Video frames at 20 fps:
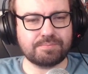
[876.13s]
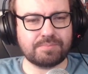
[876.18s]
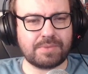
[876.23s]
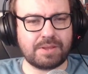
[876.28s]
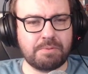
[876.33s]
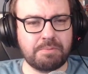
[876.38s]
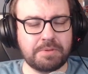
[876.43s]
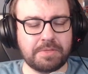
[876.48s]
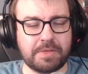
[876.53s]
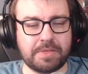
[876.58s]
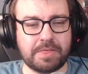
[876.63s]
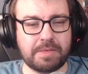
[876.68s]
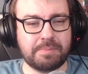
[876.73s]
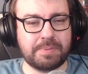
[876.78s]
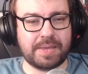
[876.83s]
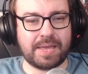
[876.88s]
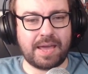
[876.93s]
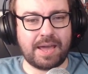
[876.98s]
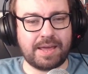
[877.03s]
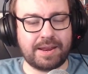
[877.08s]
whether they
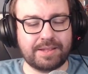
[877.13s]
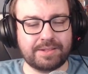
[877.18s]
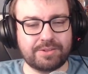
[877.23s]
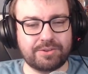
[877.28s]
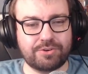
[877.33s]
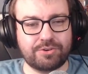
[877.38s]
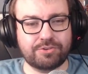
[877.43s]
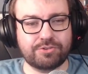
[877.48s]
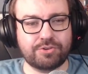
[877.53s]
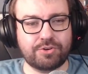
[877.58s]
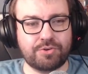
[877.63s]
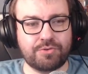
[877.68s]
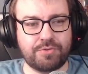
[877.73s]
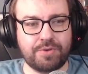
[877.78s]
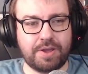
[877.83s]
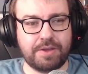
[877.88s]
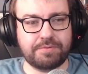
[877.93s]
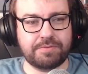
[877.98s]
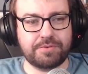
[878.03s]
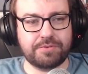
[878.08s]
be characters or
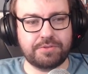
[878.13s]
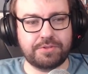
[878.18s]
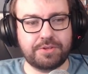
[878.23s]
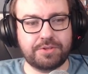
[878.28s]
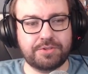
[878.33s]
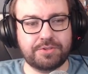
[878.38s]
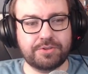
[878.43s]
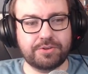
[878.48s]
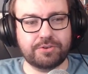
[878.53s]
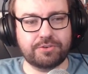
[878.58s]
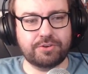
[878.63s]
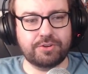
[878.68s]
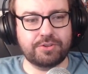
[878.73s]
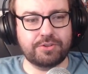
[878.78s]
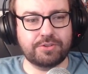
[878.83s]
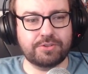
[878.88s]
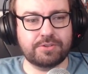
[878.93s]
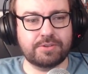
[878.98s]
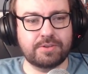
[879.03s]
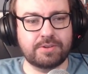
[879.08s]
references such
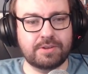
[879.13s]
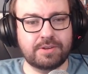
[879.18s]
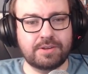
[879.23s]
as